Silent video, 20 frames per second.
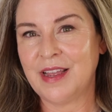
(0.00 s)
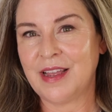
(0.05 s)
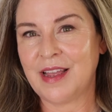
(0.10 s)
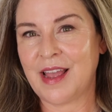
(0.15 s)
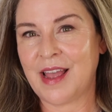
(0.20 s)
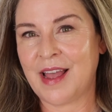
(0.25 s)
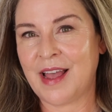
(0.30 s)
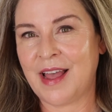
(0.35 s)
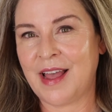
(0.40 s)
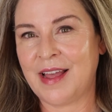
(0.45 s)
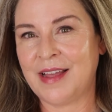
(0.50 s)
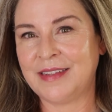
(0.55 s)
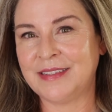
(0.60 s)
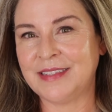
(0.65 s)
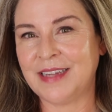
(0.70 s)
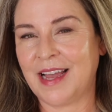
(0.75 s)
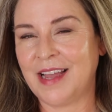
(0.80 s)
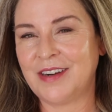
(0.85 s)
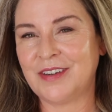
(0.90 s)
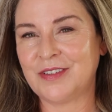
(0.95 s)

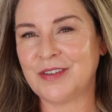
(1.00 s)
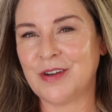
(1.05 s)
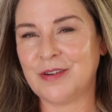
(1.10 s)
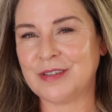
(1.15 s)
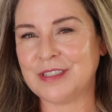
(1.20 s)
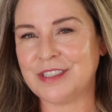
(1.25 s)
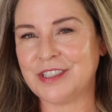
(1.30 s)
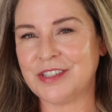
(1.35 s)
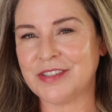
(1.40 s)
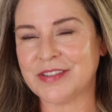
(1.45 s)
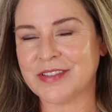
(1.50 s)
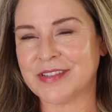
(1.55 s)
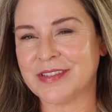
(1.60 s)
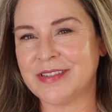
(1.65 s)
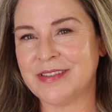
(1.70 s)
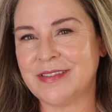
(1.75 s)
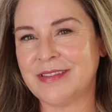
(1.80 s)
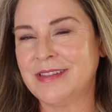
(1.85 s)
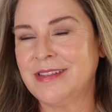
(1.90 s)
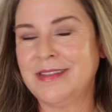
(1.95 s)
And I don't know, it just,
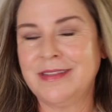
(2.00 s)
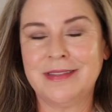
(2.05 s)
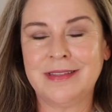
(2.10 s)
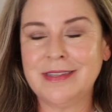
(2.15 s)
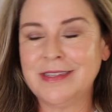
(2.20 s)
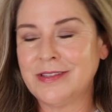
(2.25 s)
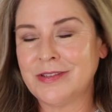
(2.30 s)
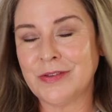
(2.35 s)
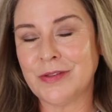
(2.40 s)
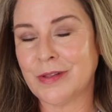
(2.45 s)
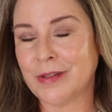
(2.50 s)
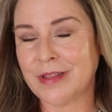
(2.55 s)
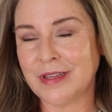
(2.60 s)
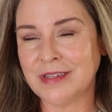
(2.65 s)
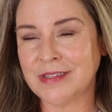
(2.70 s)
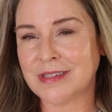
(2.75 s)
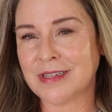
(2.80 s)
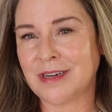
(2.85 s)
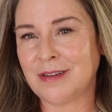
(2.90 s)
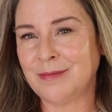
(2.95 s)
these are the
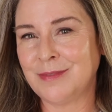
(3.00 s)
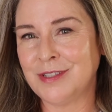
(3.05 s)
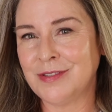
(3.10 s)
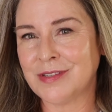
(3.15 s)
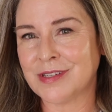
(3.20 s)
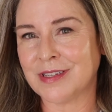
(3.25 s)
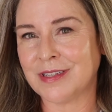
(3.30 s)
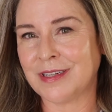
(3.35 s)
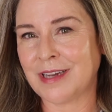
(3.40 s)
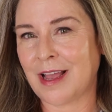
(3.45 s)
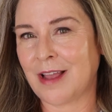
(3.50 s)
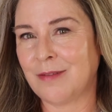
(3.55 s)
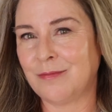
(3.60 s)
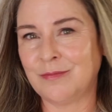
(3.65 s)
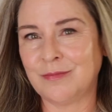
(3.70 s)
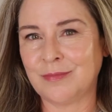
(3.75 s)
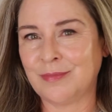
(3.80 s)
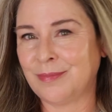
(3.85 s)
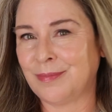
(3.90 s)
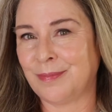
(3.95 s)
things that I'm using.
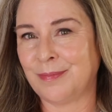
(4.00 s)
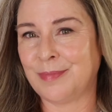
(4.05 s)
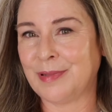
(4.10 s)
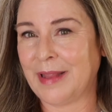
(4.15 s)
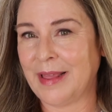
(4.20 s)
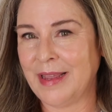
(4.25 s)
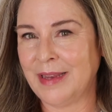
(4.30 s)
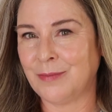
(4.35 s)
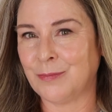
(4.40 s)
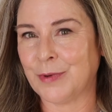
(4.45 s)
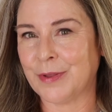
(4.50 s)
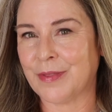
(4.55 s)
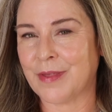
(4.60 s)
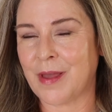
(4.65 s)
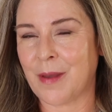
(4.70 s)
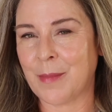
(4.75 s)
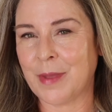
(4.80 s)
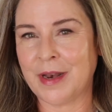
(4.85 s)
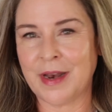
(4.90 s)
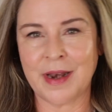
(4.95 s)
I'm playing with
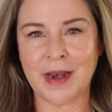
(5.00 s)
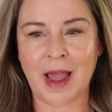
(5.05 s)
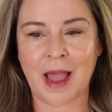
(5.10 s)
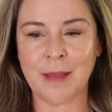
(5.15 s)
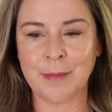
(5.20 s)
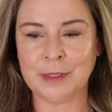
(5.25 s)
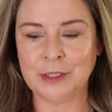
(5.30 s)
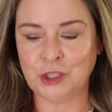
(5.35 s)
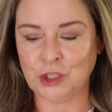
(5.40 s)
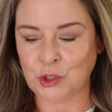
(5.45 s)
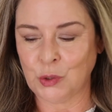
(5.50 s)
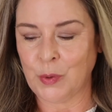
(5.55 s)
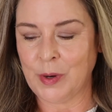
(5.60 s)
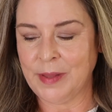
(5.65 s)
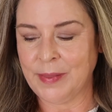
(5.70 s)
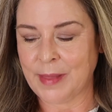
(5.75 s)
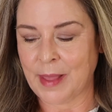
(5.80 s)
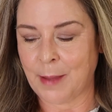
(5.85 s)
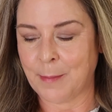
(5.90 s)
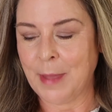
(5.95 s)
them and I'm
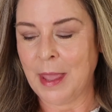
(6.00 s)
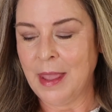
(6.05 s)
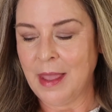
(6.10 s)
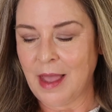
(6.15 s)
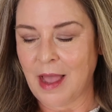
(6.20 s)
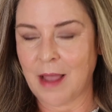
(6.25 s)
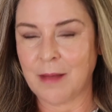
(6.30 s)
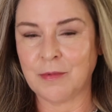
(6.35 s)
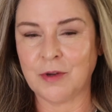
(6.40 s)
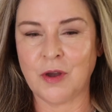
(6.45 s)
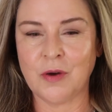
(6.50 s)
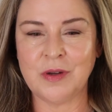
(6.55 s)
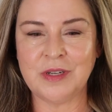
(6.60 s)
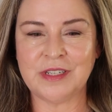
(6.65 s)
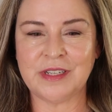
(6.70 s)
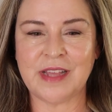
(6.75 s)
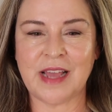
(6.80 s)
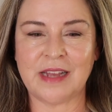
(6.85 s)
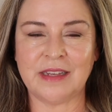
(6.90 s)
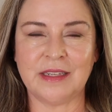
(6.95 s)
enjoying them. I'm going
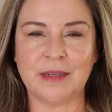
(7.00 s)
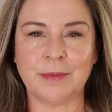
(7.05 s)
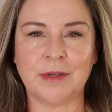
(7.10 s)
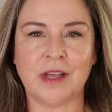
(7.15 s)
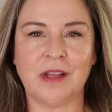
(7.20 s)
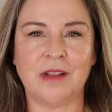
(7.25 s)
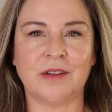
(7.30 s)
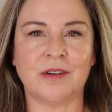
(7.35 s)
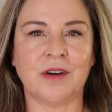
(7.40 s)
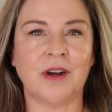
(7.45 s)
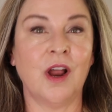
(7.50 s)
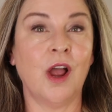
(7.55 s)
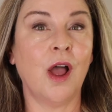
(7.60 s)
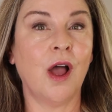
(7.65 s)
to that lip color